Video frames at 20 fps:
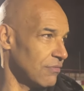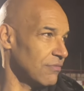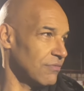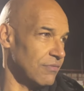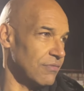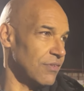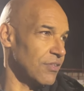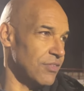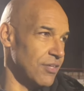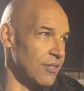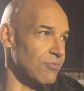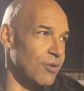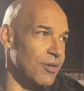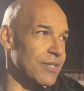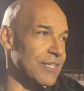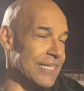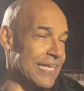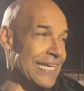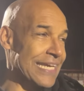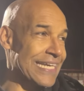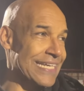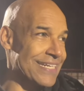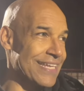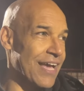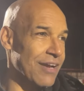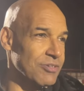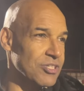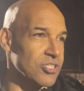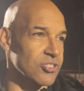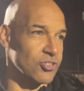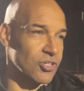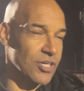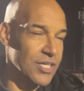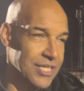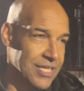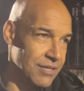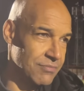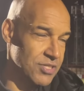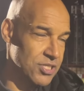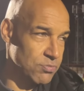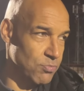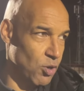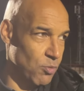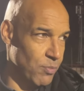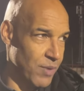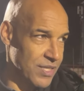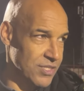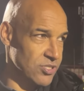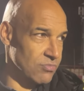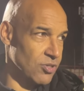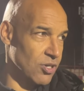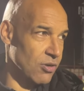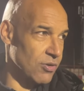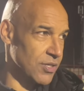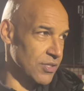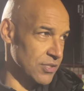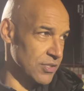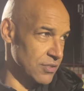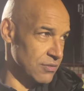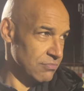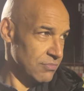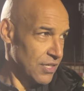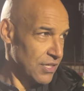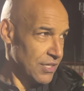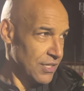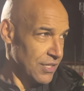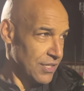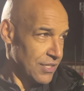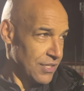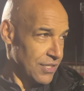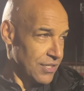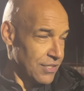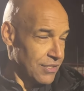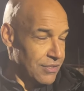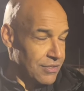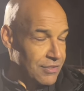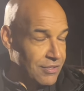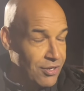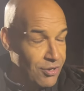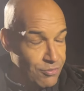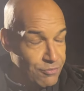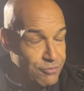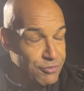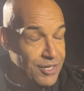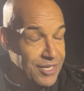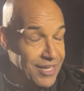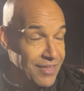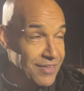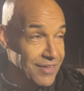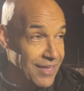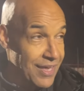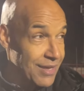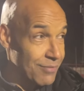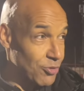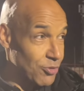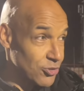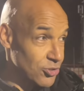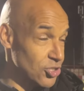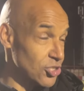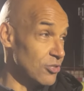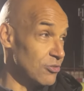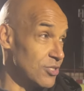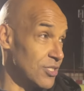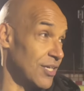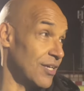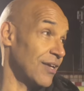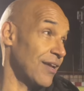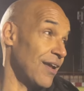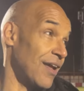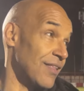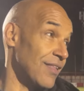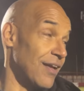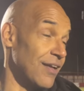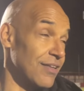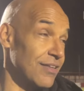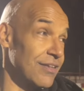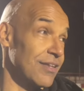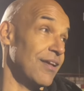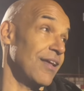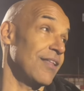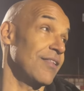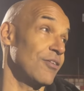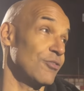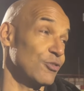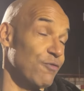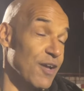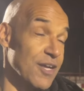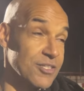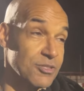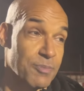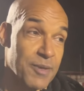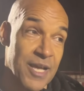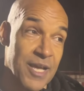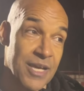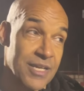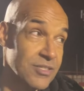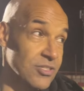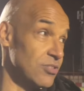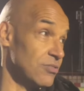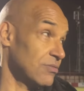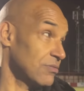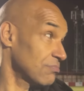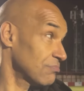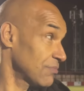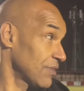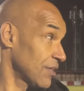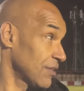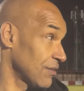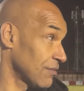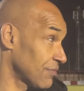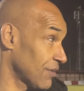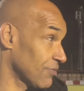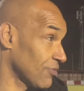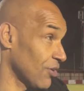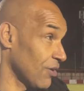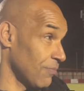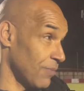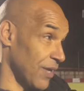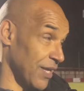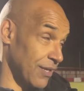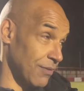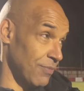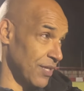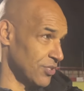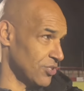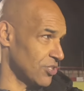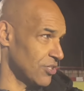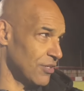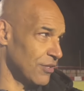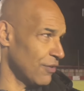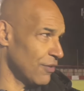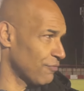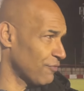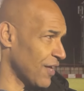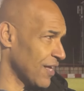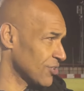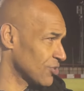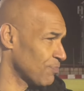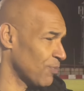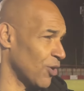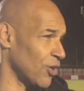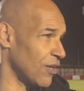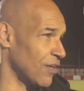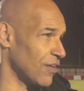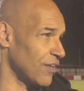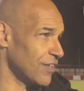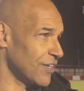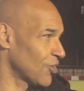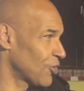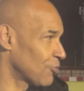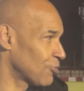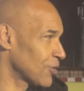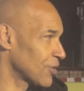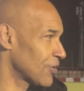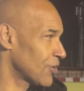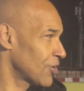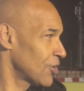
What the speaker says: the thing about me now is to try and keep this momentum going and hopefully get the game on Tuesday and get those fans behind us. And I've got to make a mention of the fans, you know,